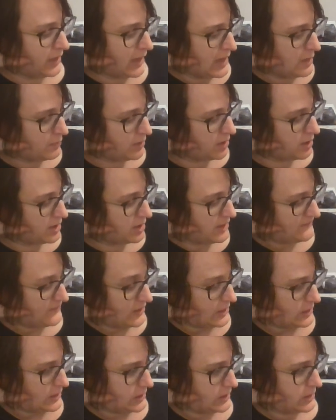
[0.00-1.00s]
blame her if
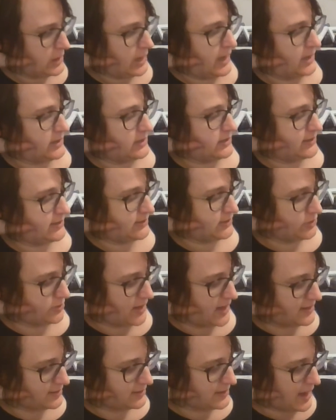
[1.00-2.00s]
he had a sister
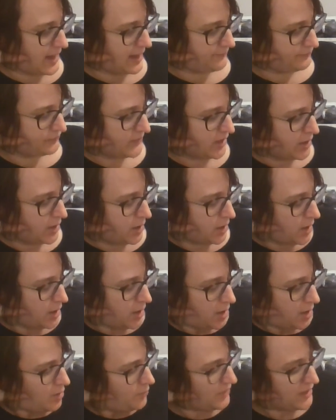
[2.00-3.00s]
like that.
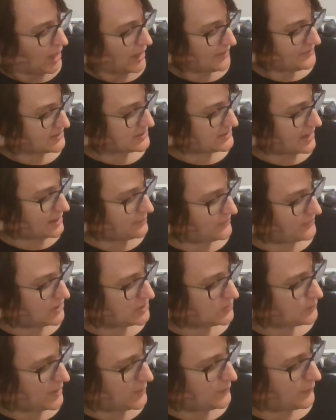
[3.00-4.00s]
But all the same,
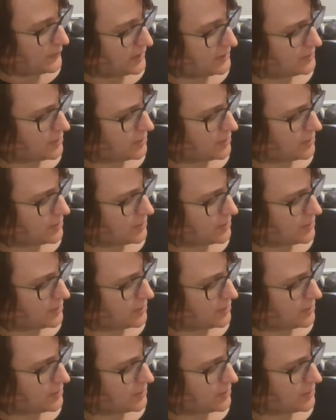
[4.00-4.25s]
those people